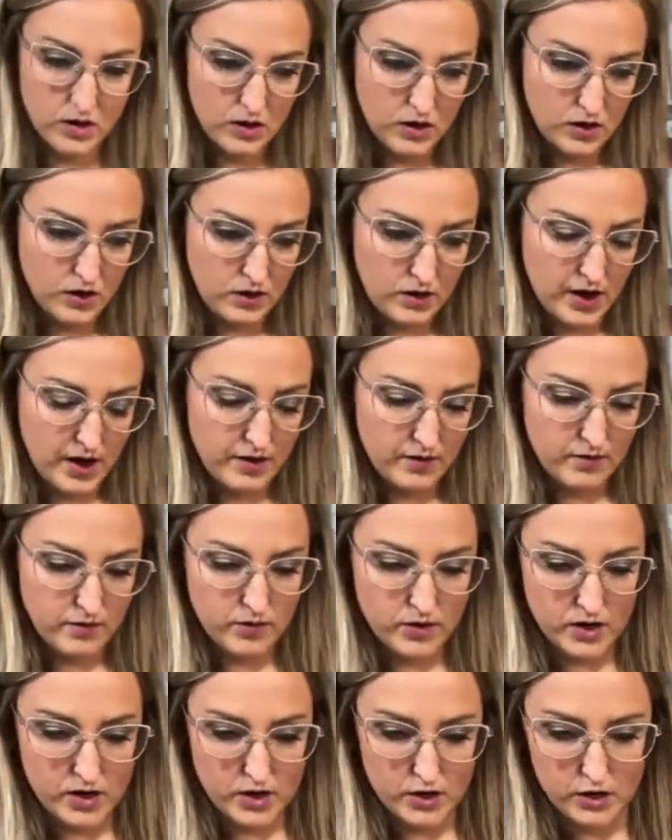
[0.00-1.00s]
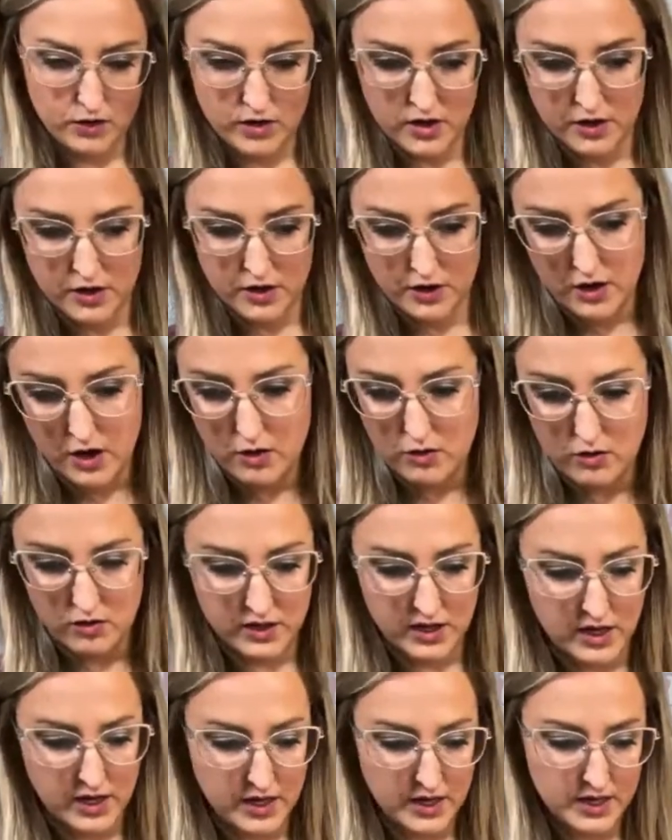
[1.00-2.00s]
All right, we're gonna do another coat on
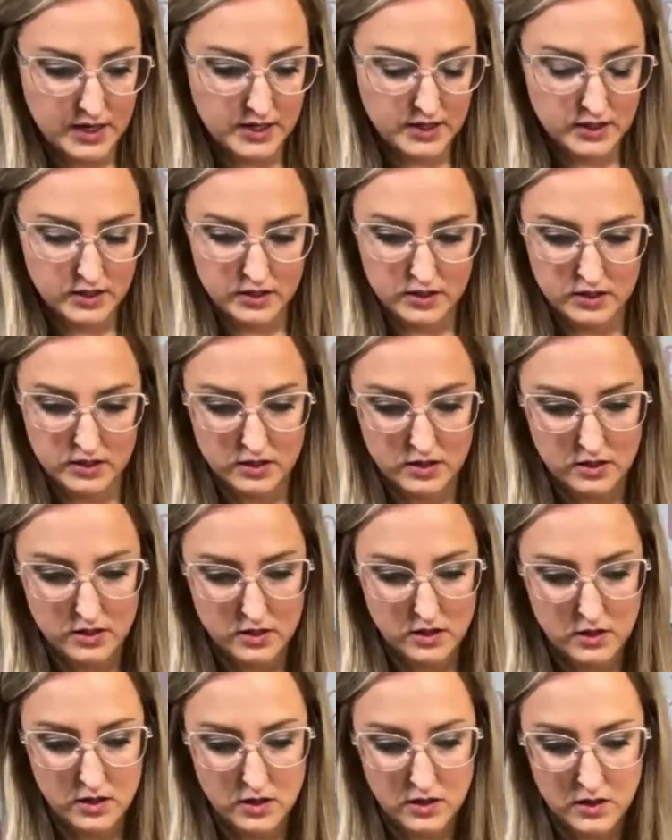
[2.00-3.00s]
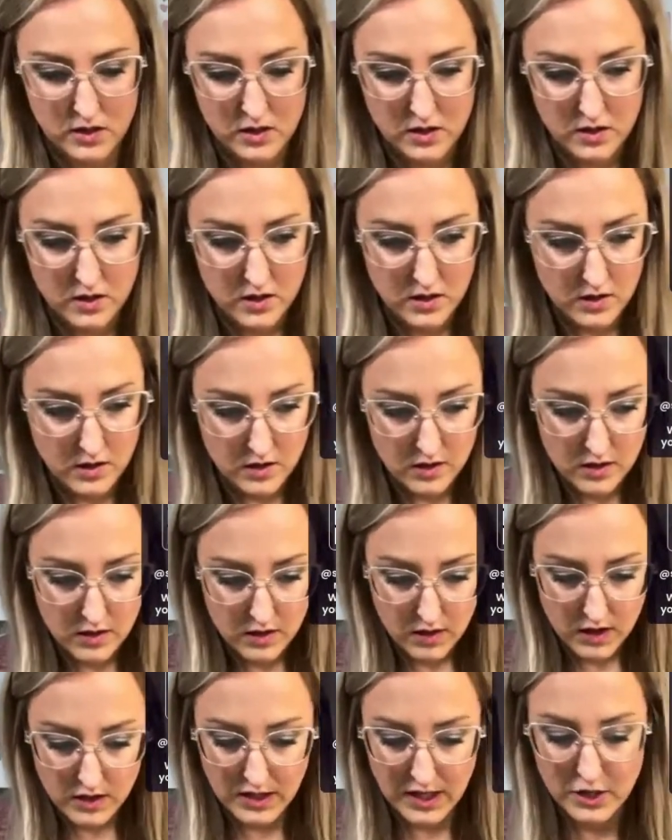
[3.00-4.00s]
this.
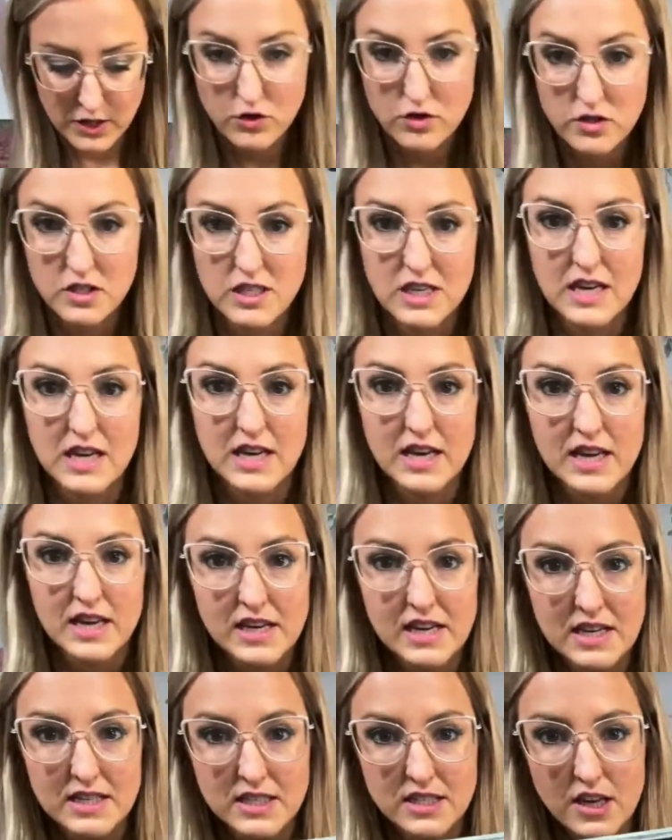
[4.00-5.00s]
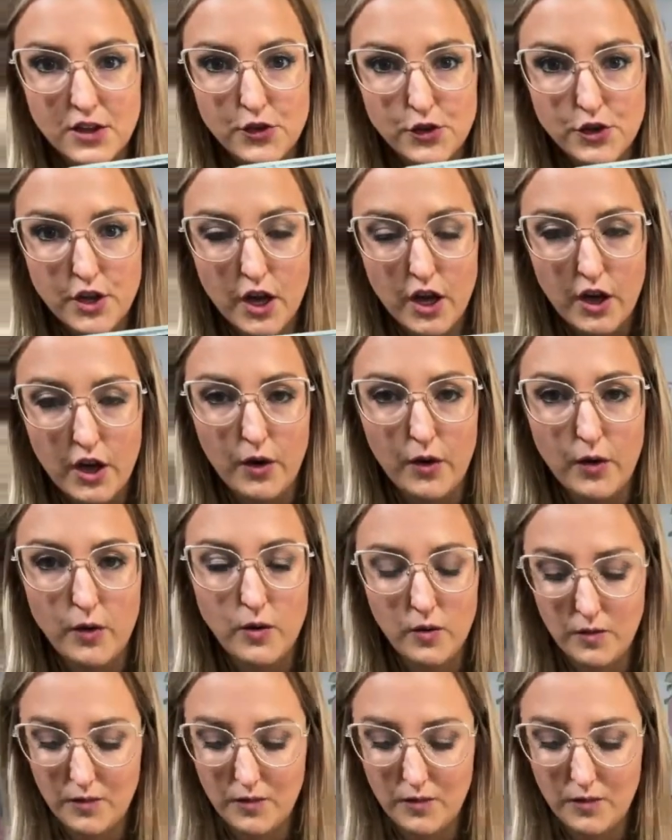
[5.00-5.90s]
Because as you can see, it needs another coat.